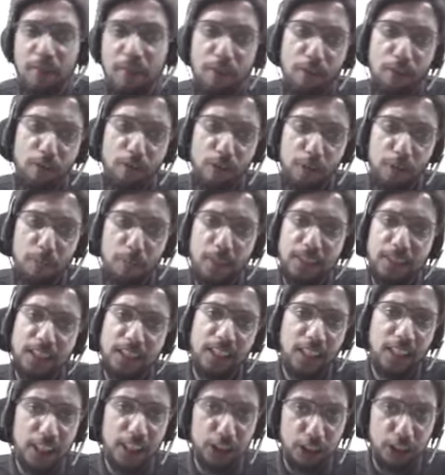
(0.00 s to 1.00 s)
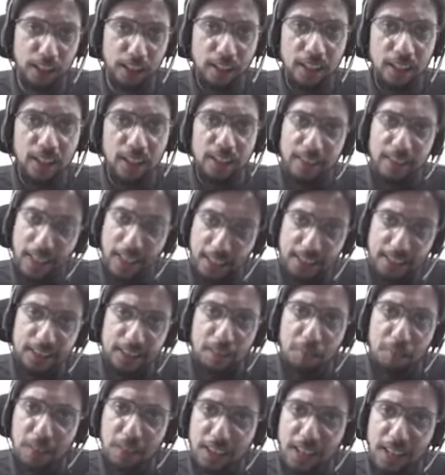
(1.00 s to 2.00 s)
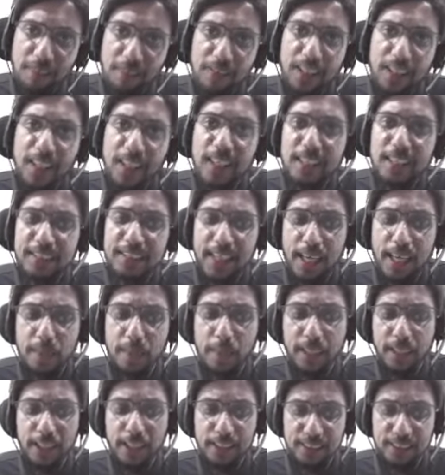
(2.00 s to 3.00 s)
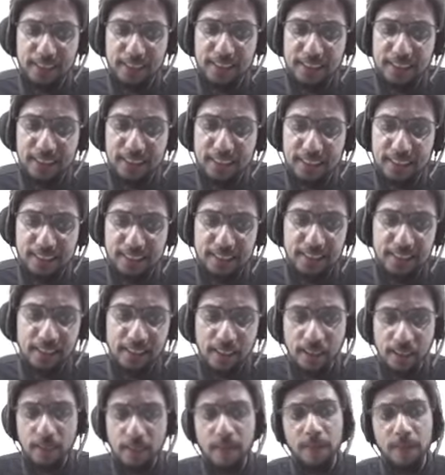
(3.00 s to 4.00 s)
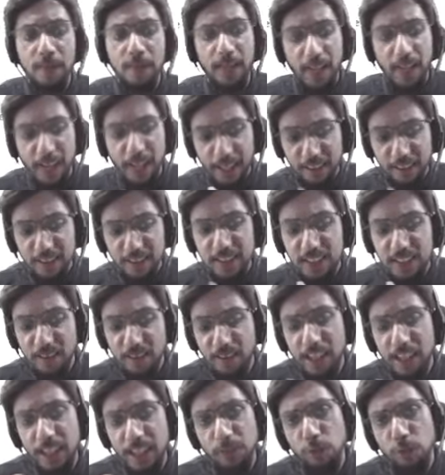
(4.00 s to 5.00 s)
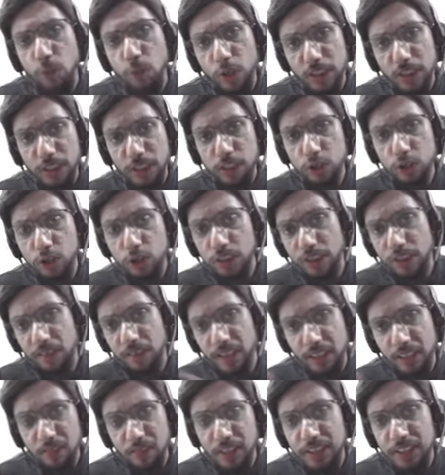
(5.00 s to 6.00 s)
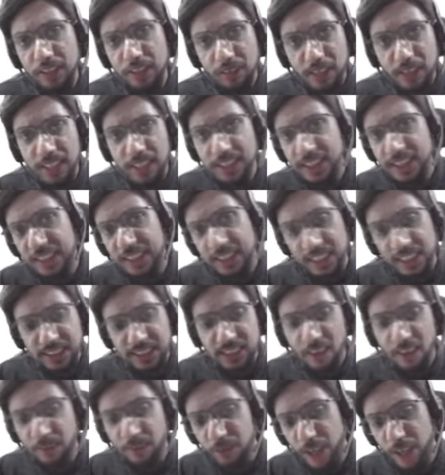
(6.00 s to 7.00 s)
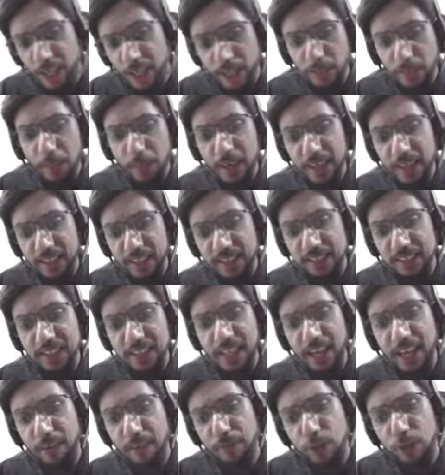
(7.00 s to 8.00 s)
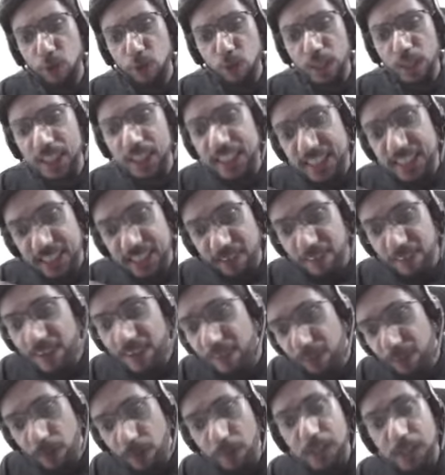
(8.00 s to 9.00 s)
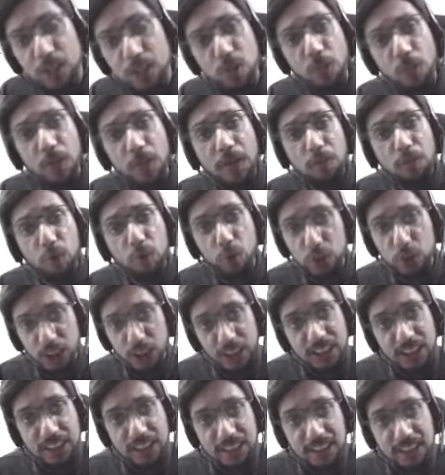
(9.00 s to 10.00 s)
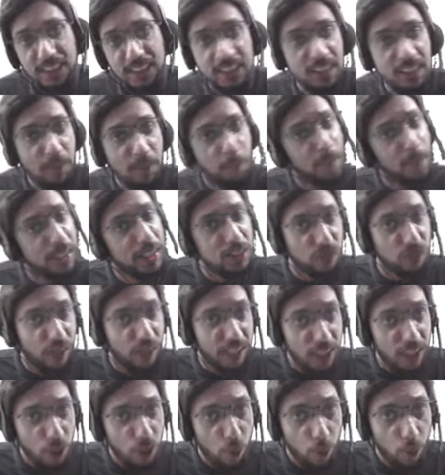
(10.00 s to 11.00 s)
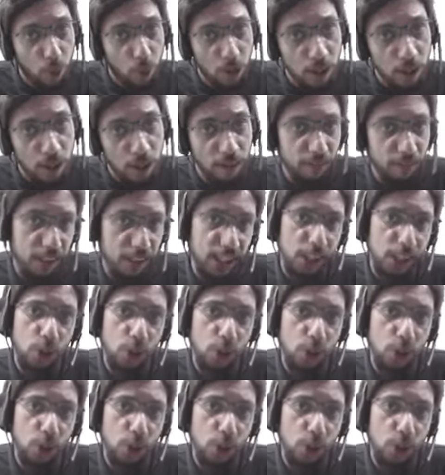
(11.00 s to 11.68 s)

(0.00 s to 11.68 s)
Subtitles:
of representation. That is something that we can decide by consensus. In the 74 years or 75, 76 years after independence, there have been only 7 women Supreme Court judges. This number is very low. We need to